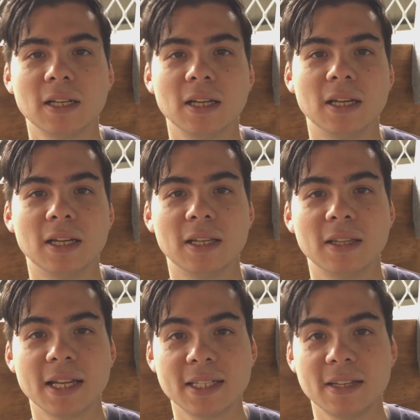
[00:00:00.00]
And
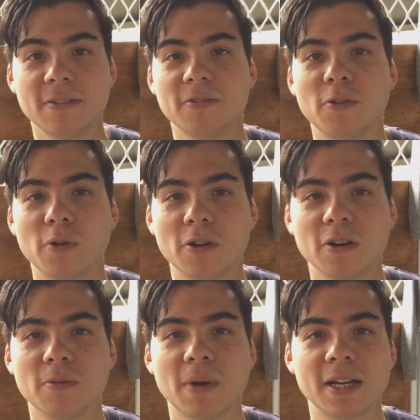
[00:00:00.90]
that's it for
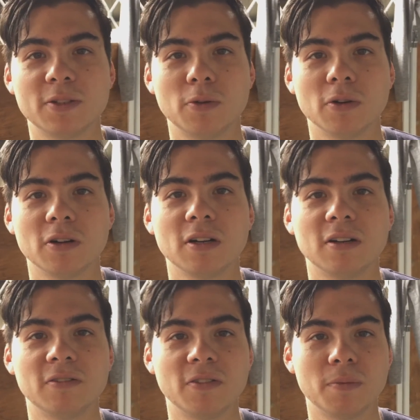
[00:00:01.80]
my tour of
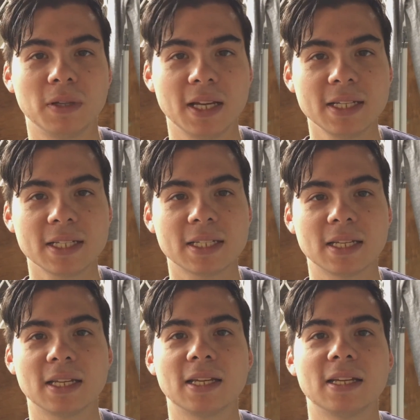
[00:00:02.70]
the place,
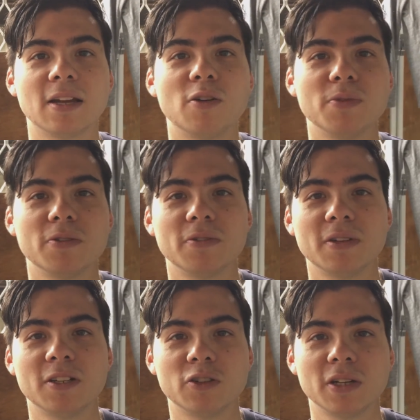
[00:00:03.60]
and I hope you
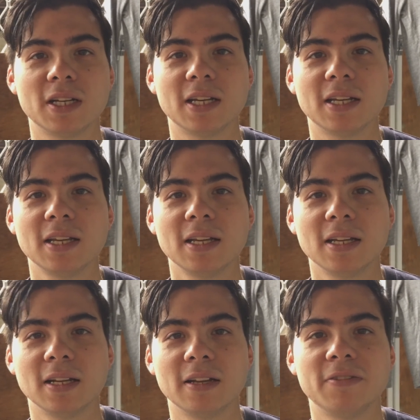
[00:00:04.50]
enjoyed it.
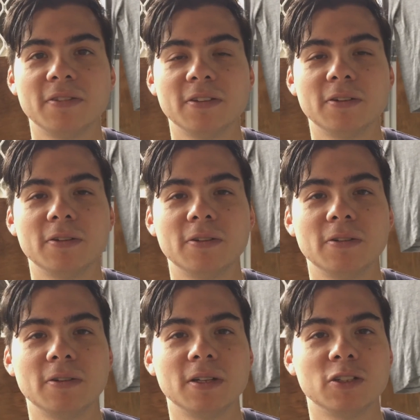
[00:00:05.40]
If you
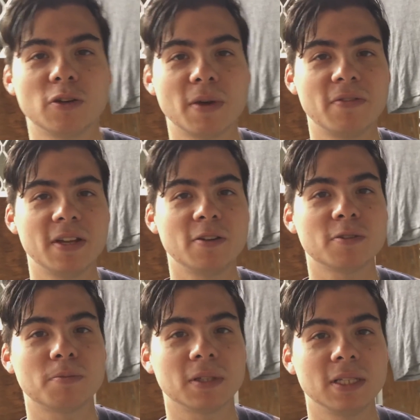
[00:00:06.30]
enjoy my videos,
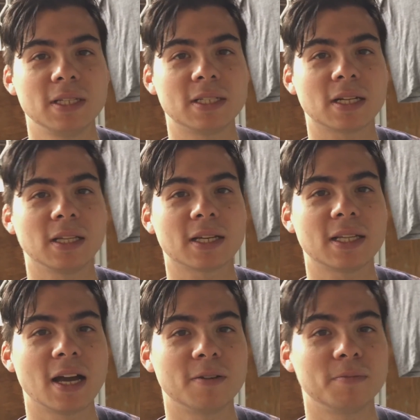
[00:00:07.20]
please click
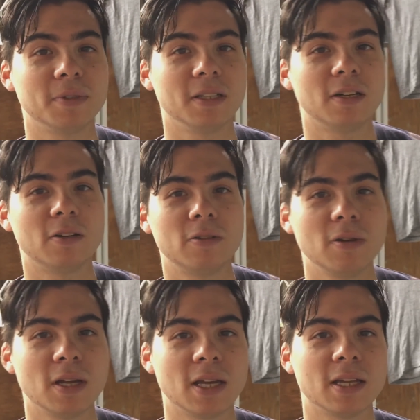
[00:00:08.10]
down below
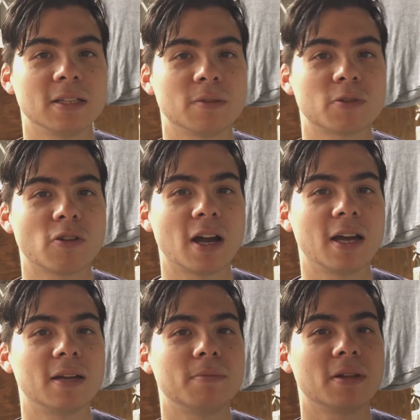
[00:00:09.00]
and subscribe.
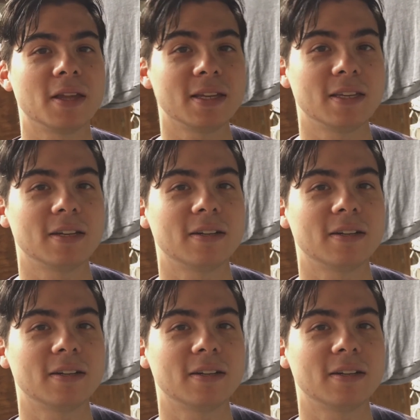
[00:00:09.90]
Thank you.